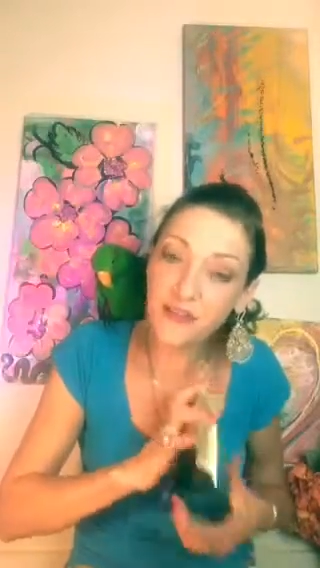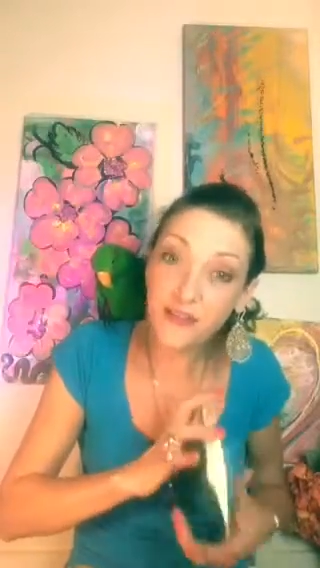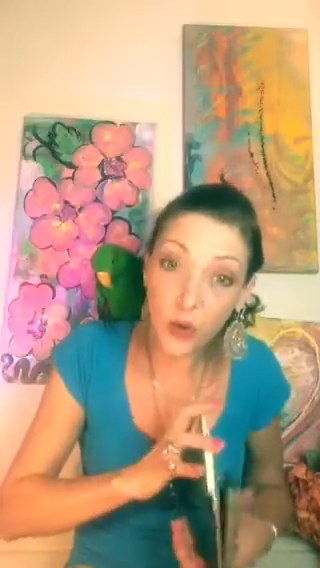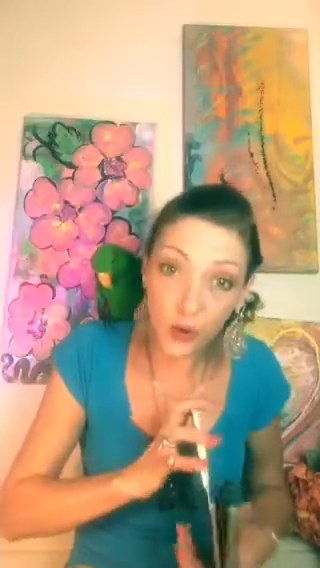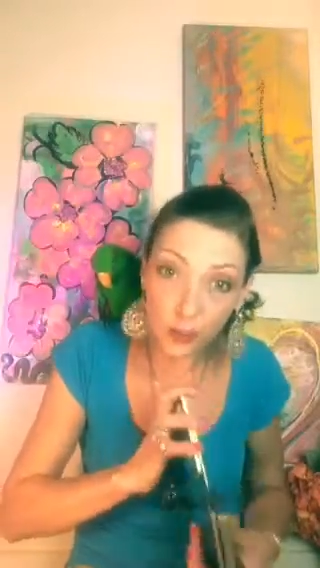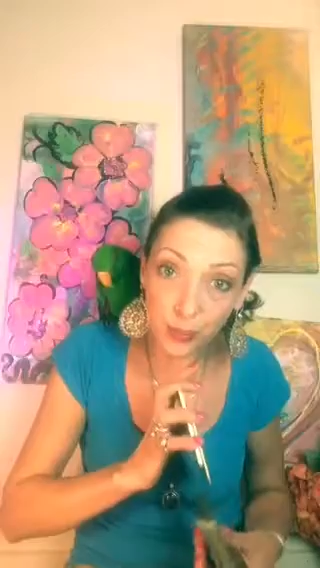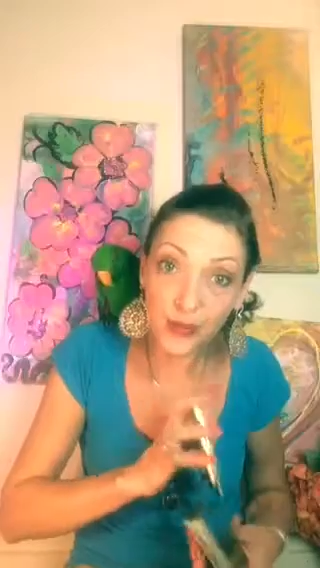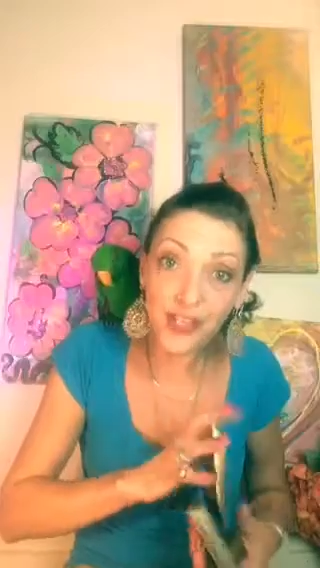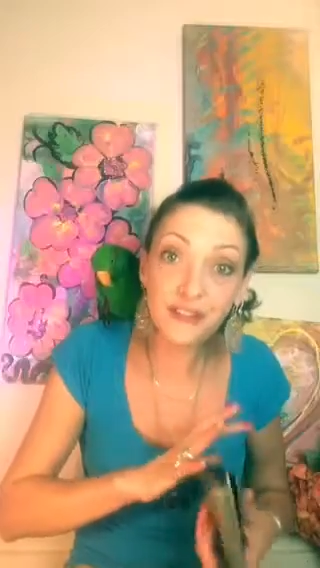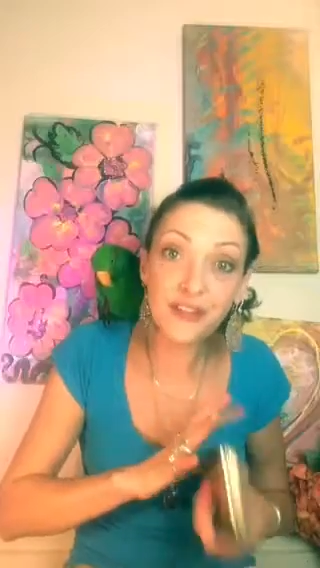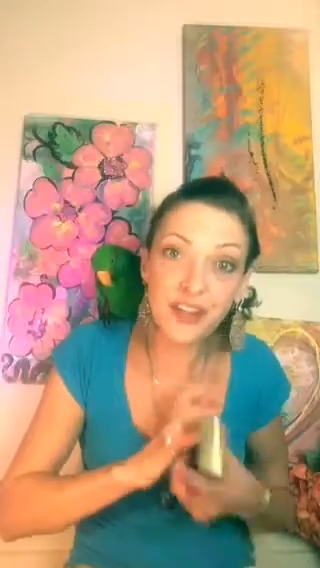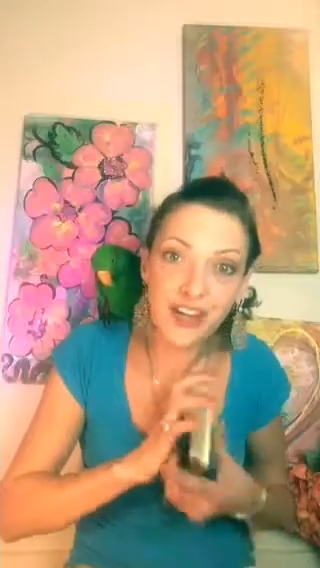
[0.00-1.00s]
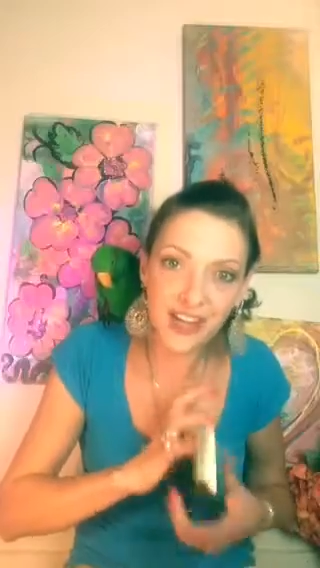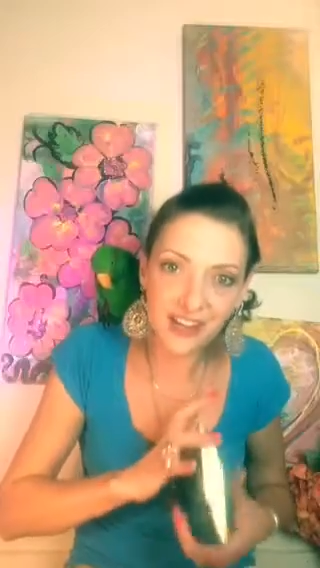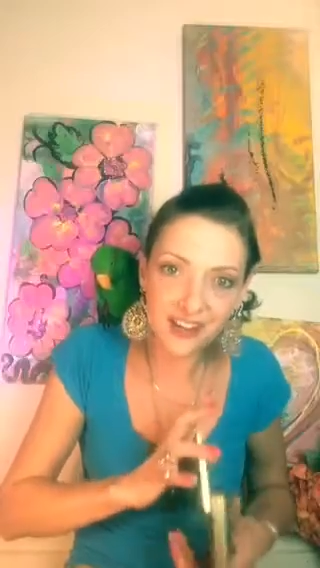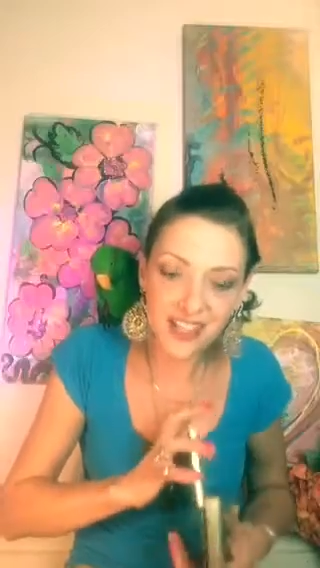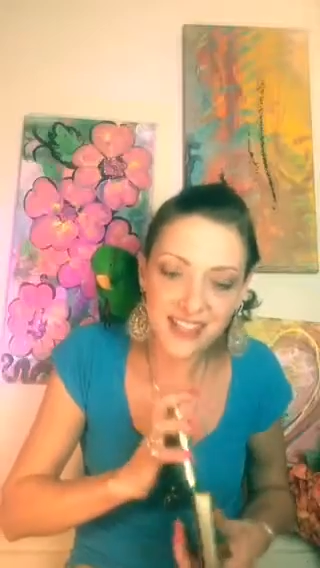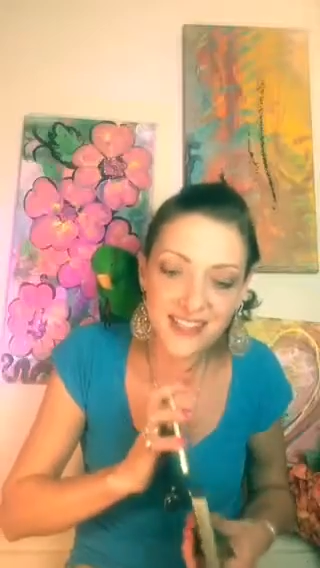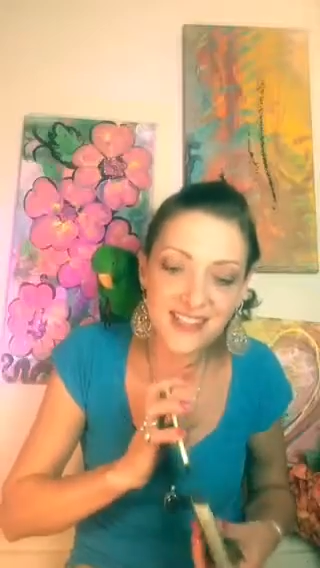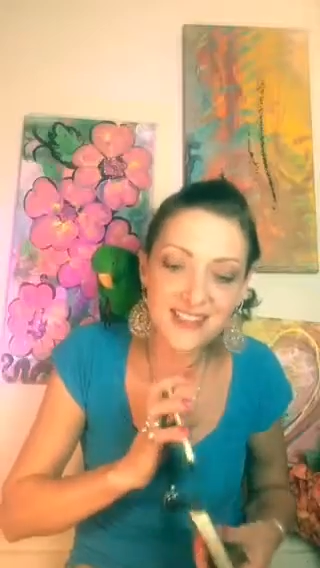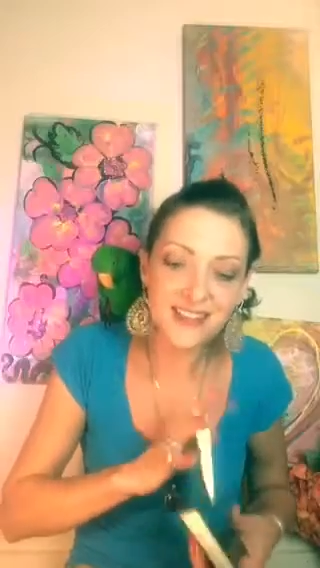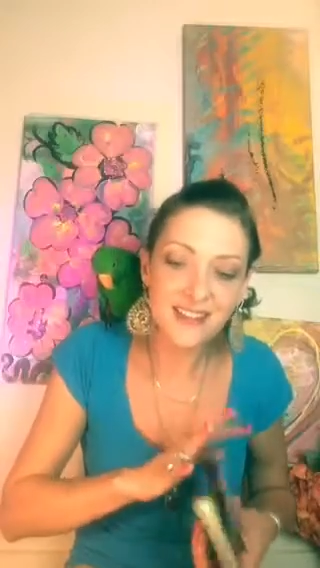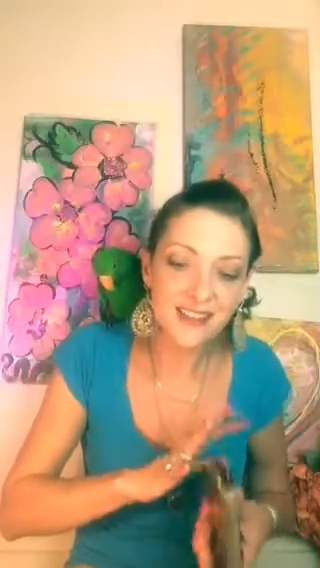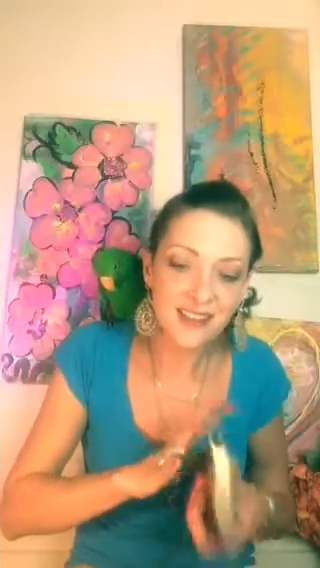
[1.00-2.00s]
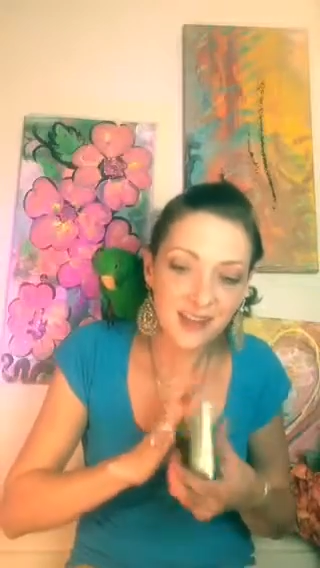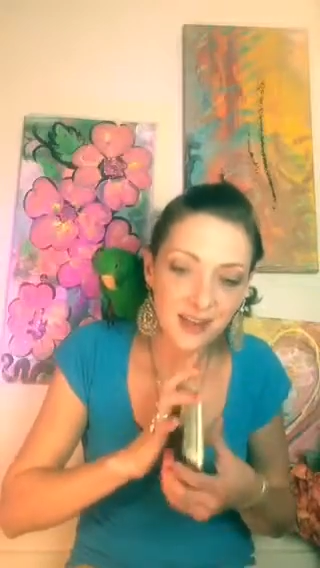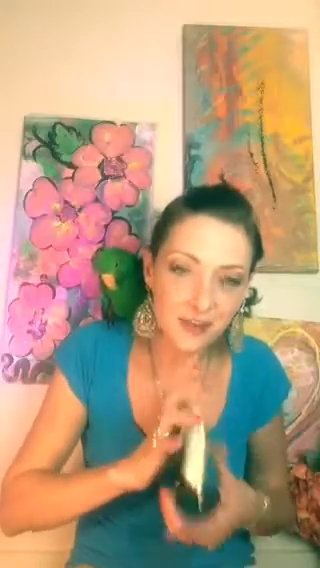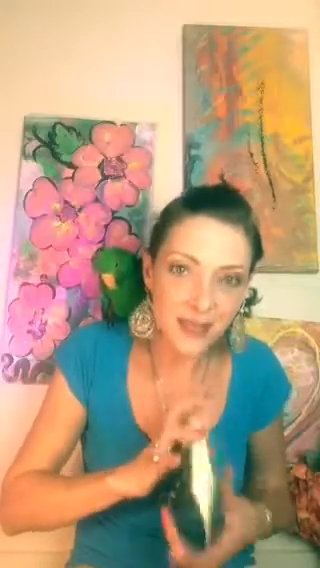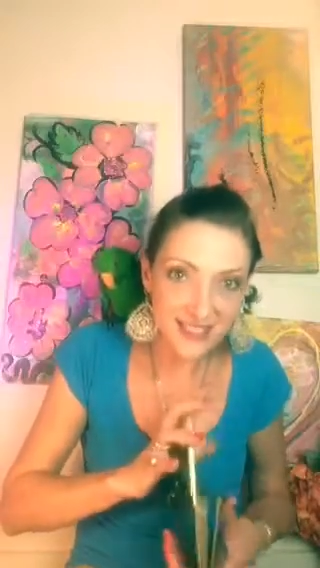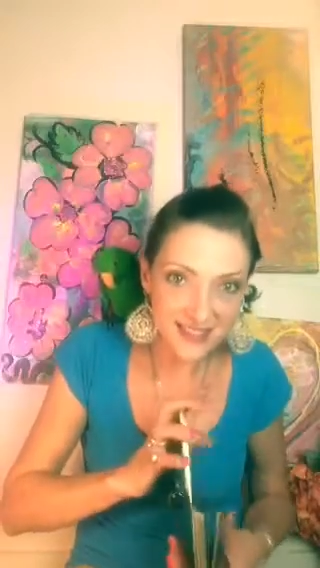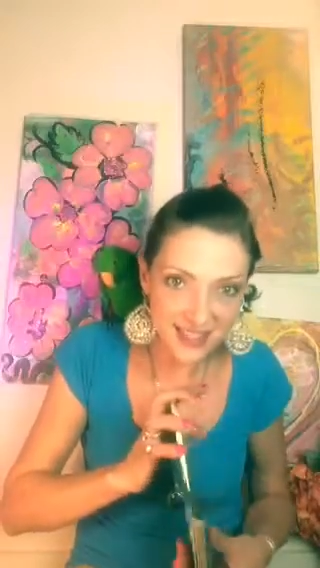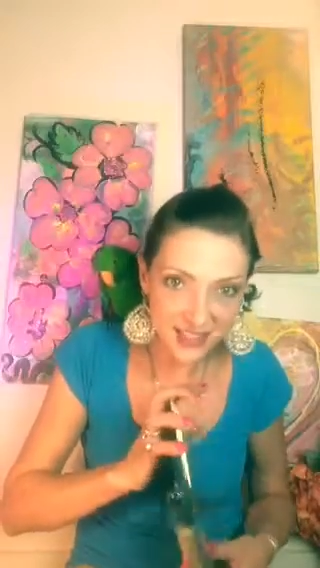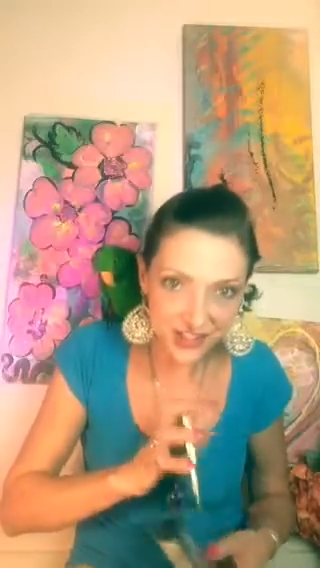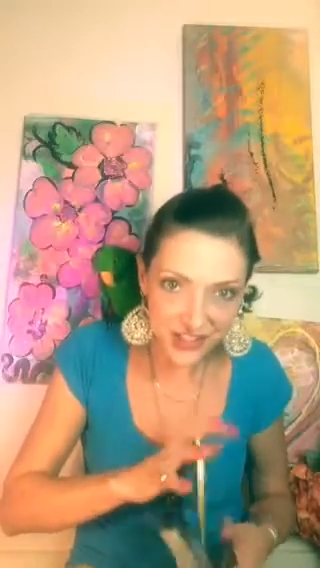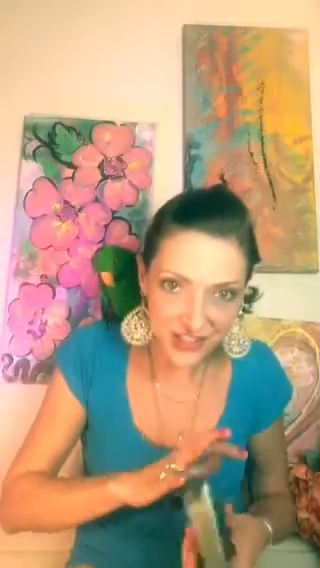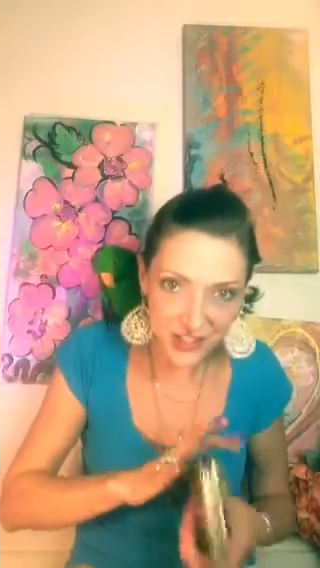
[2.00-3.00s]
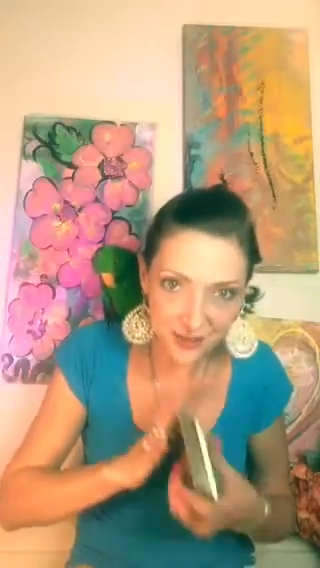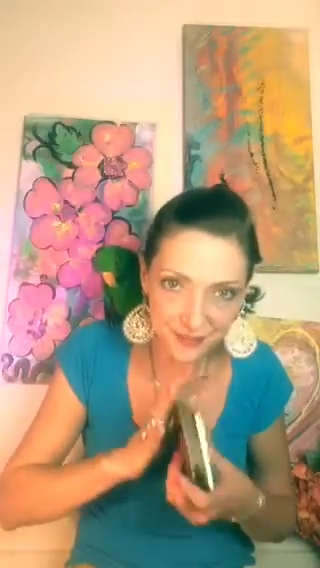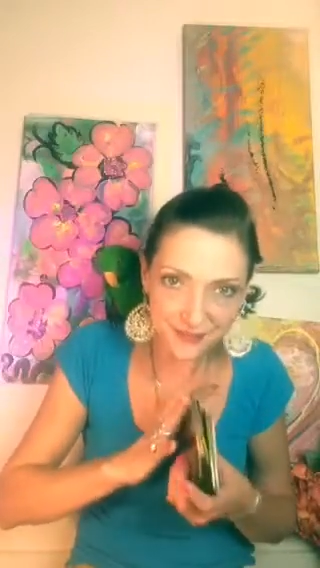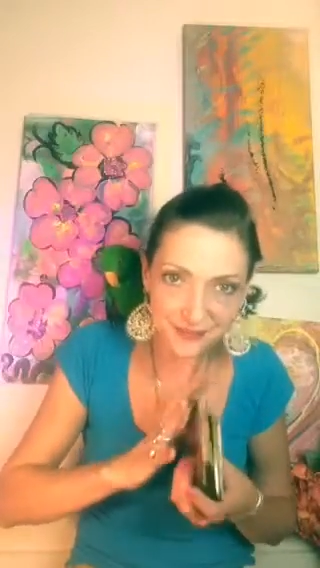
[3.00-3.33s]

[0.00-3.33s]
a focal point for Aries, a base energy.